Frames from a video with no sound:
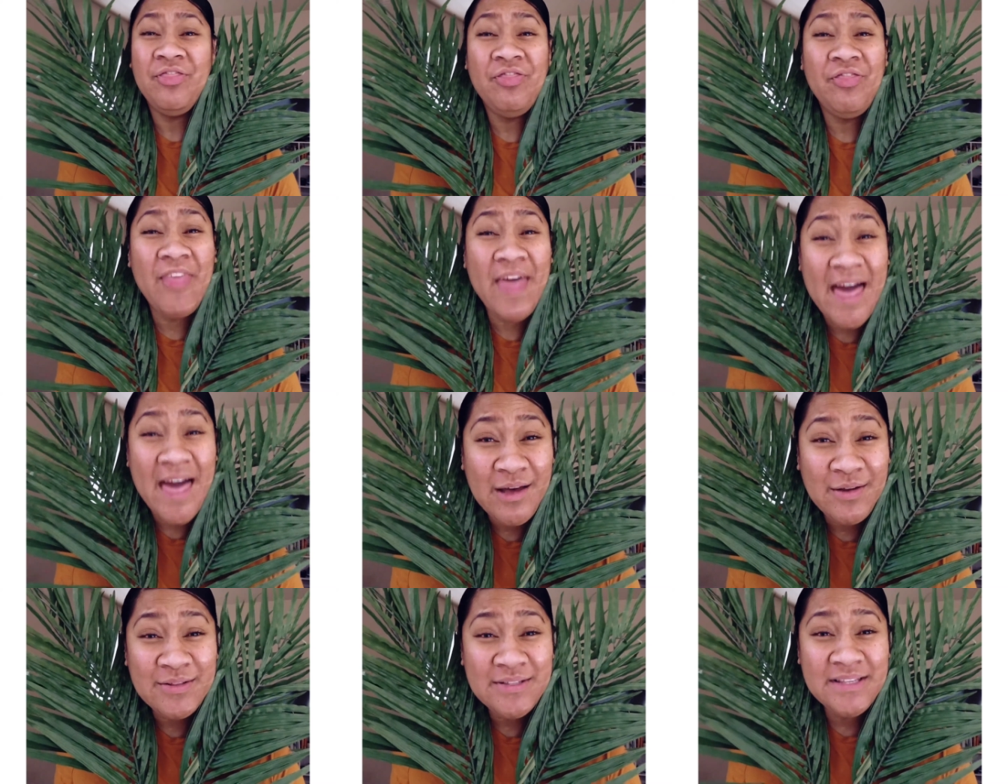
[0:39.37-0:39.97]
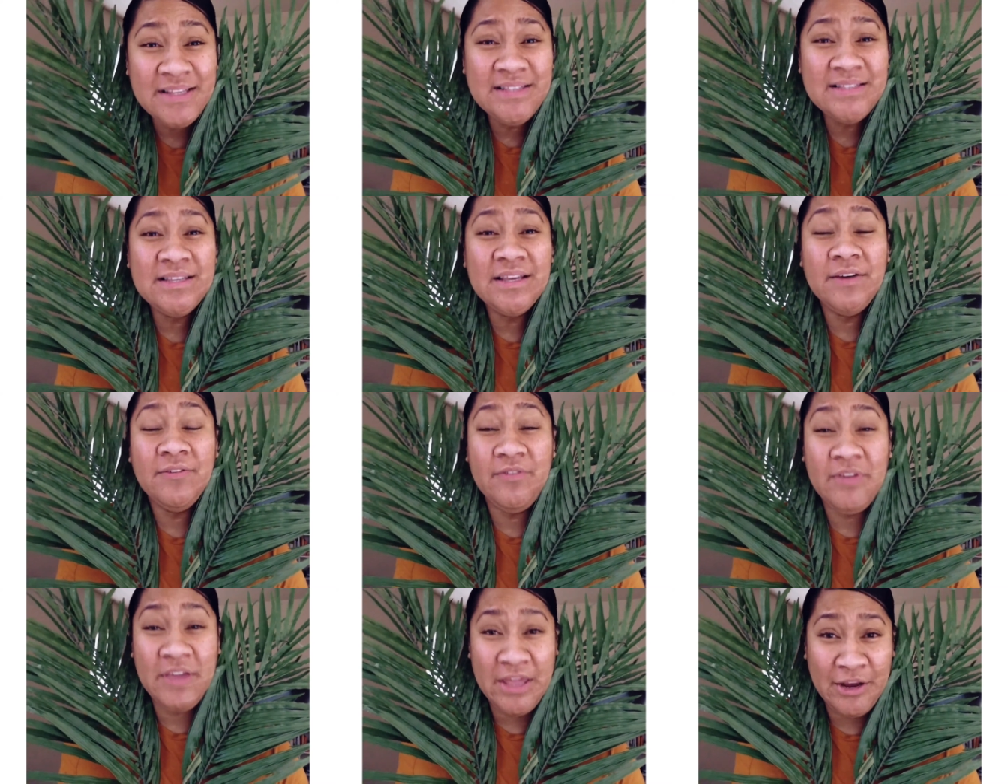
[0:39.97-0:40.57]
Thousands
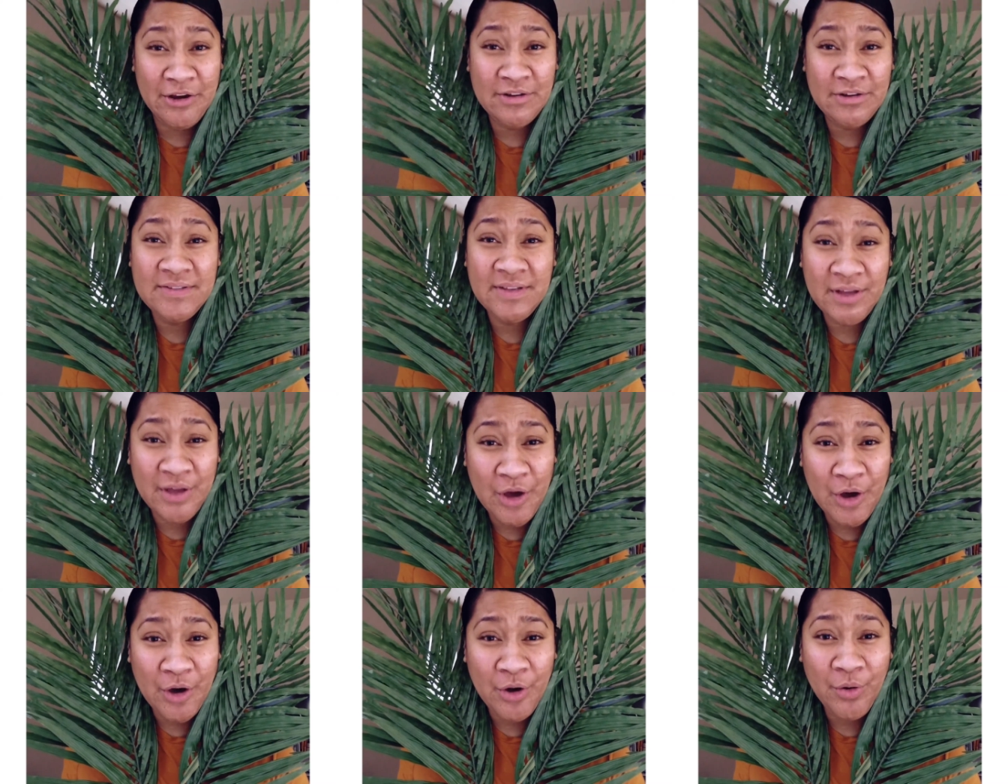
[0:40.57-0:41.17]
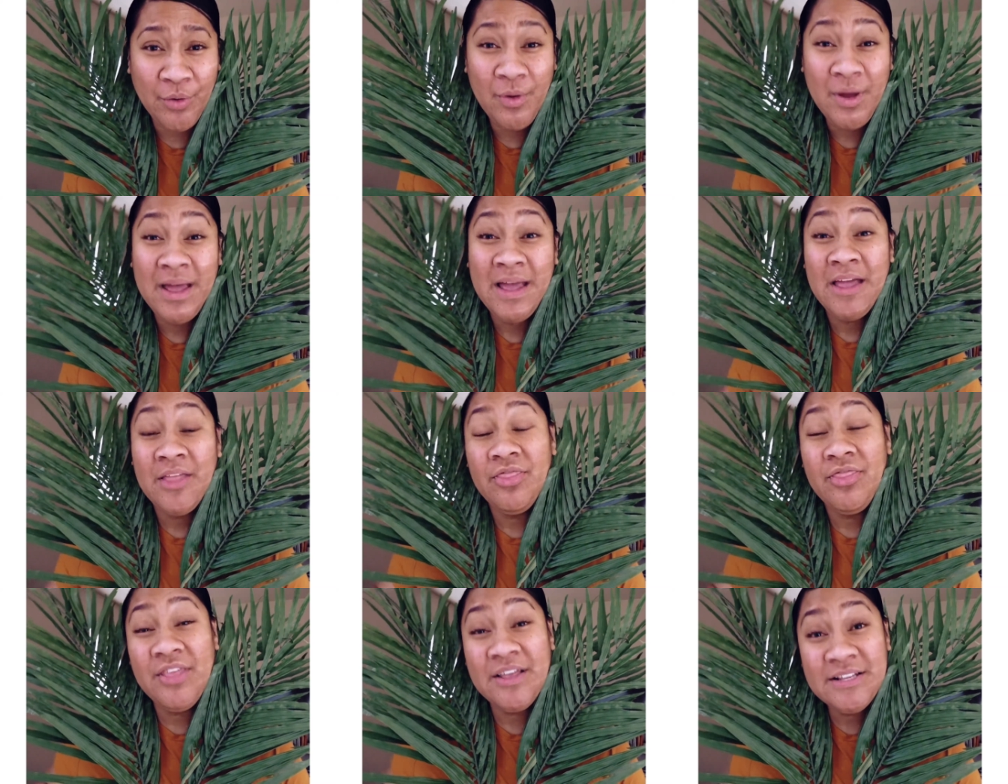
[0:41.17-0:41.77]
of years ago,
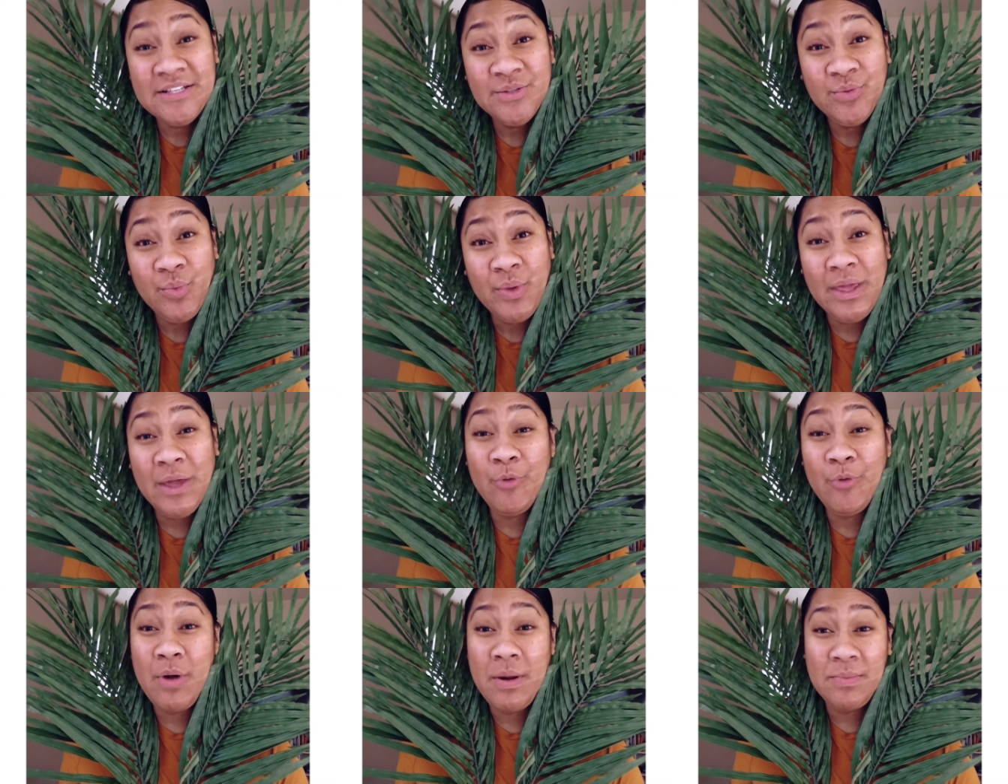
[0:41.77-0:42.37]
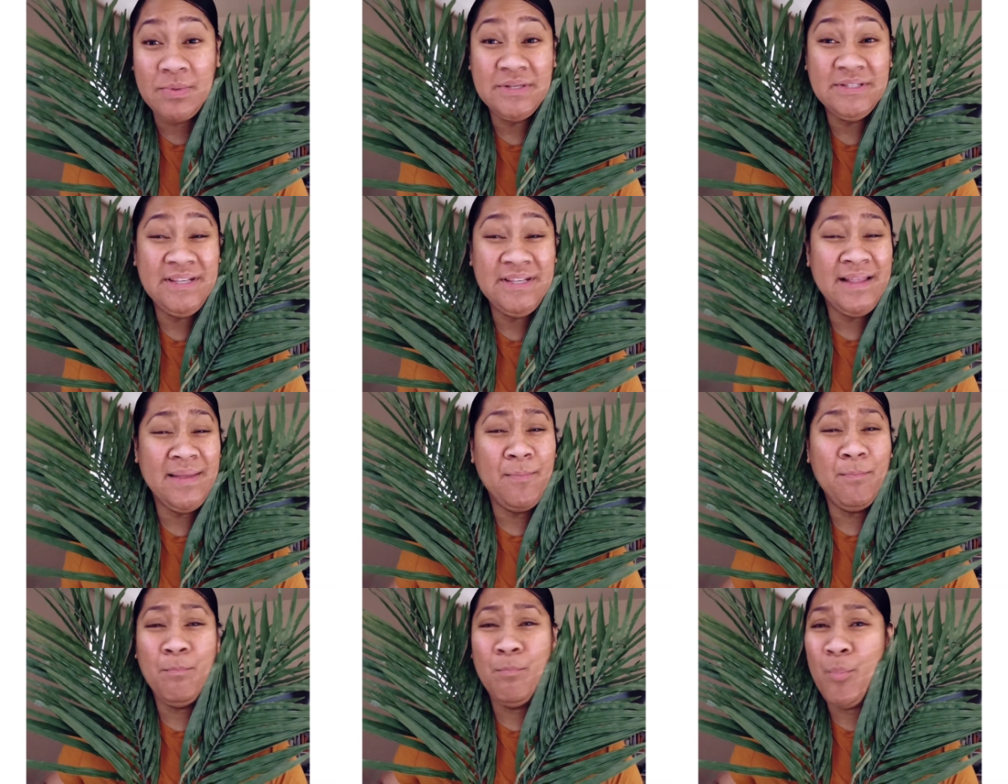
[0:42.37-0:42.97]
this week
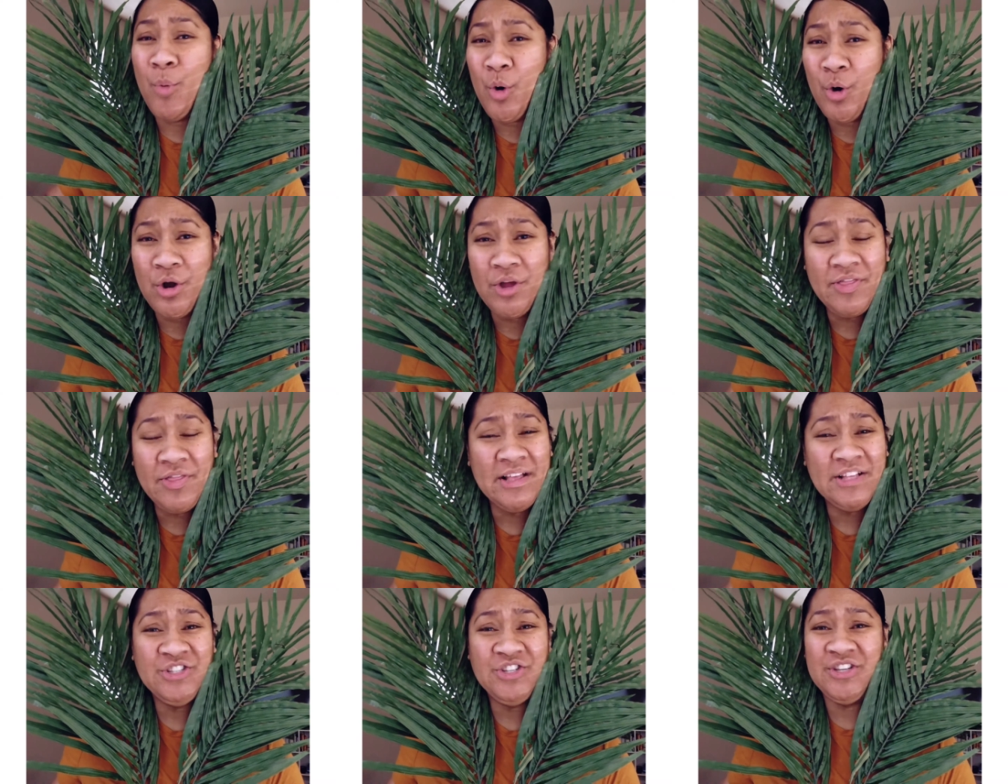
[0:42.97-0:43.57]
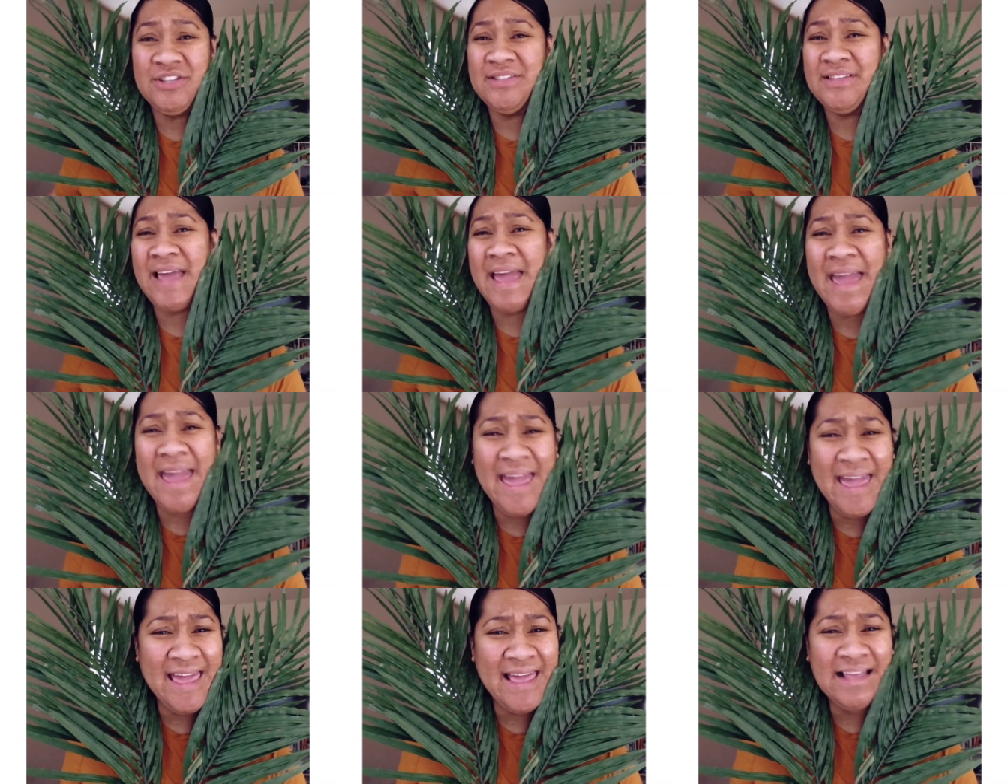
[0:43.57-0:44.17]
represented more than just
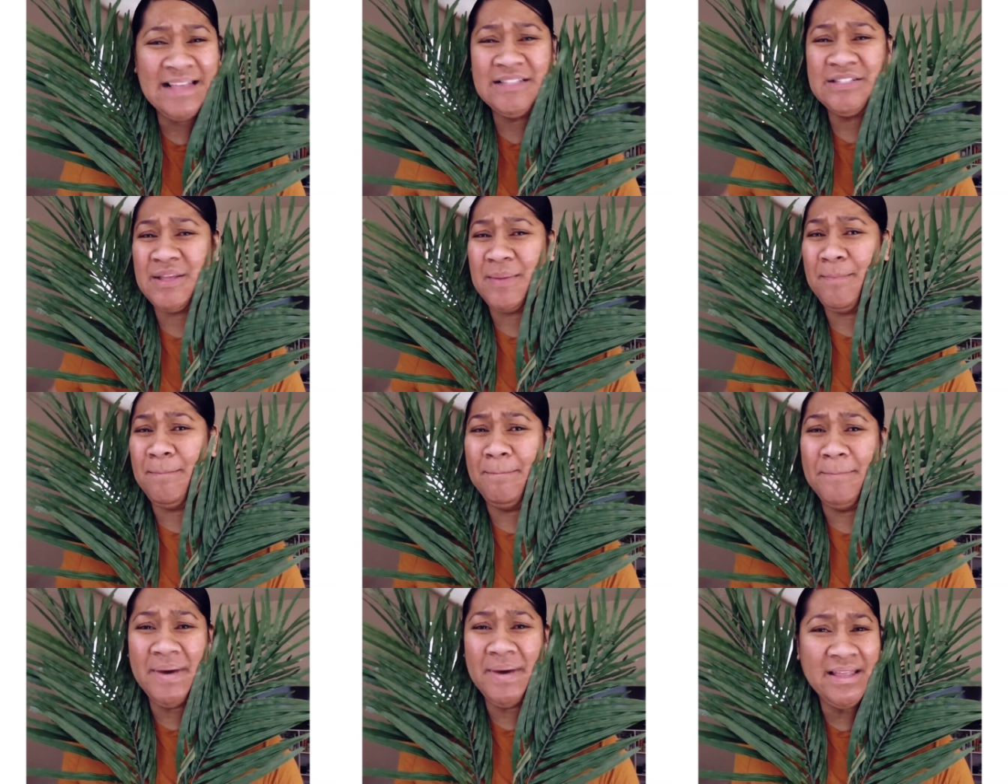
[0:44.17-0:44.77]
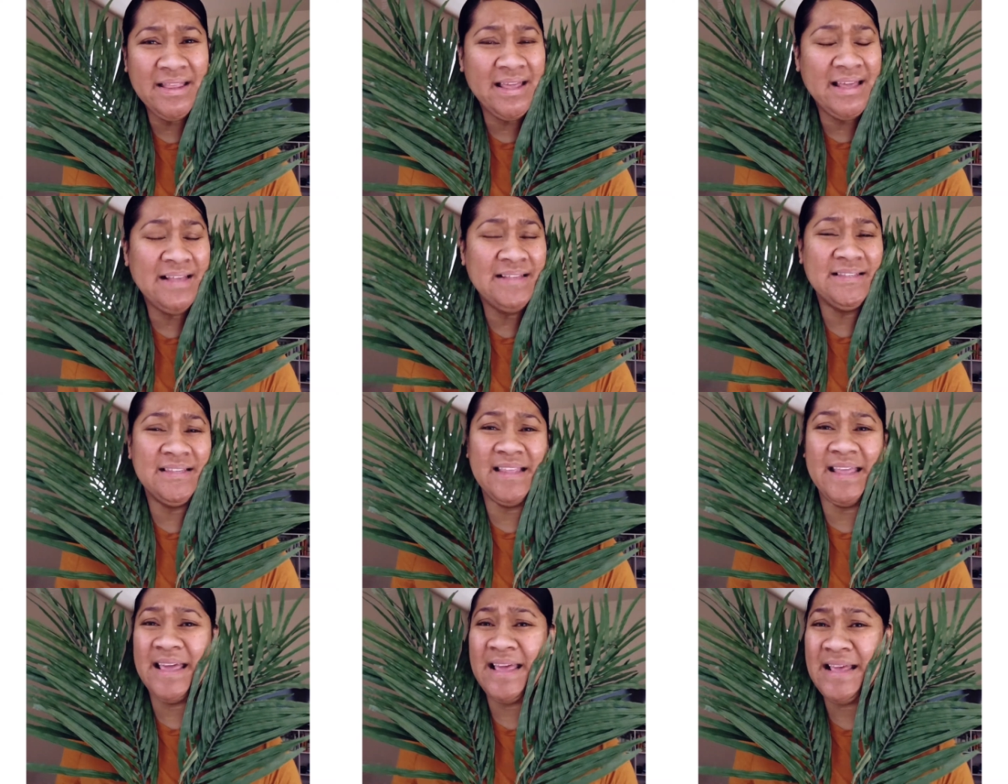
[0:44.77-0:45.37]
eggs and bunnies
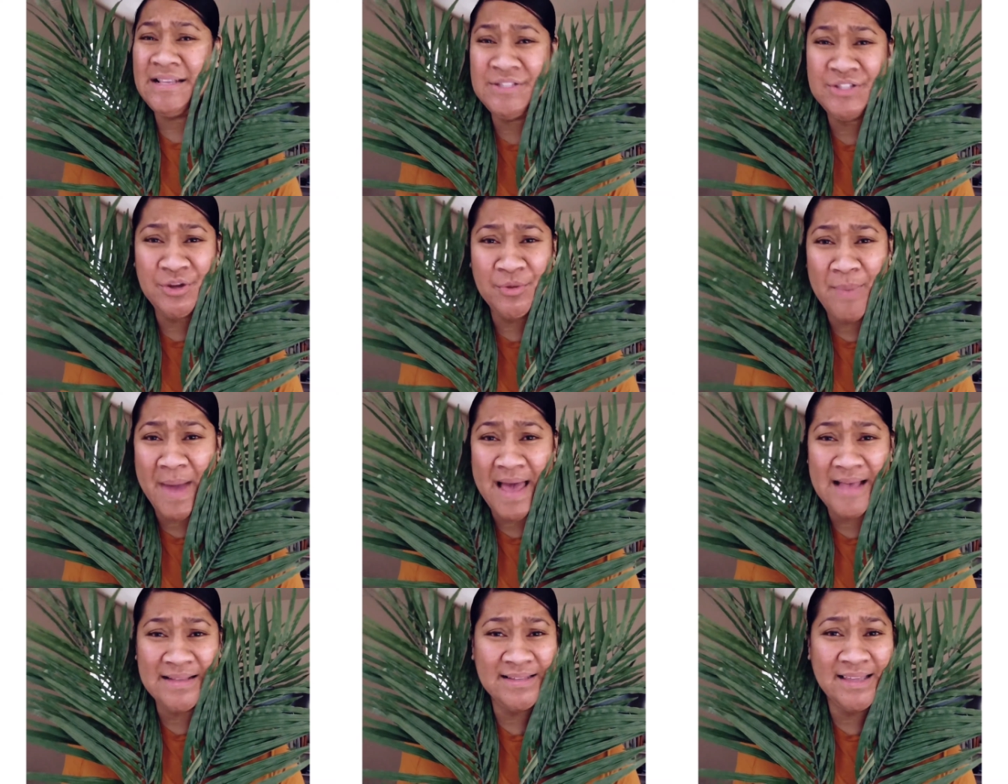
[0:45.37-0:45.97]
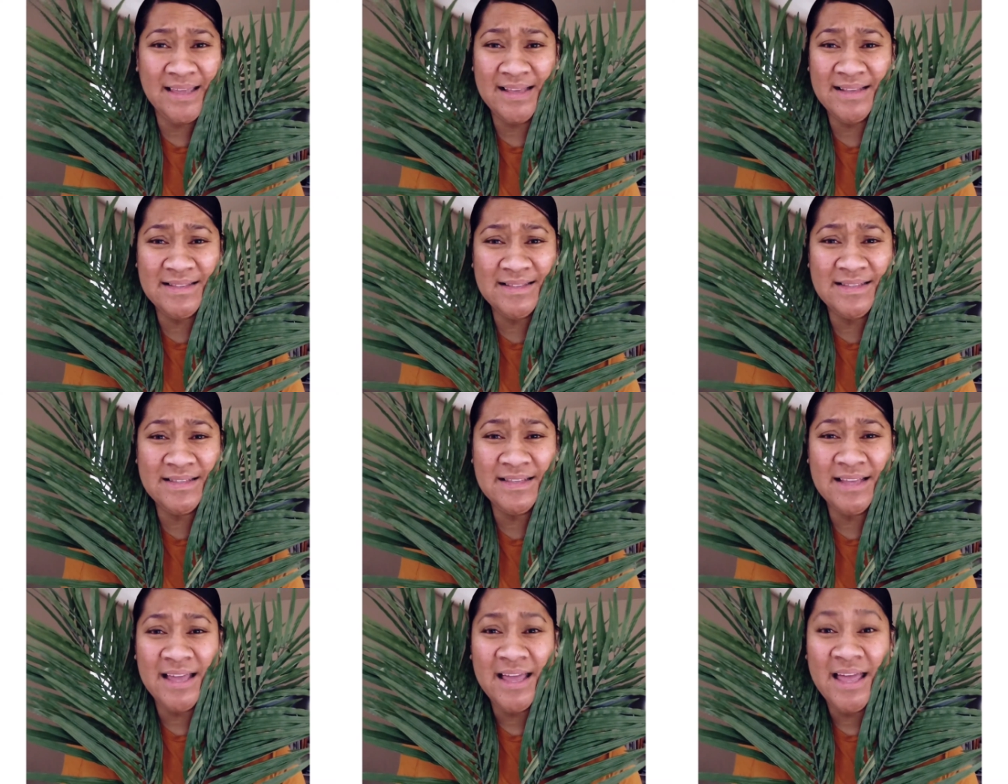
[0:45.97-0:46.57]
and Easter baskets.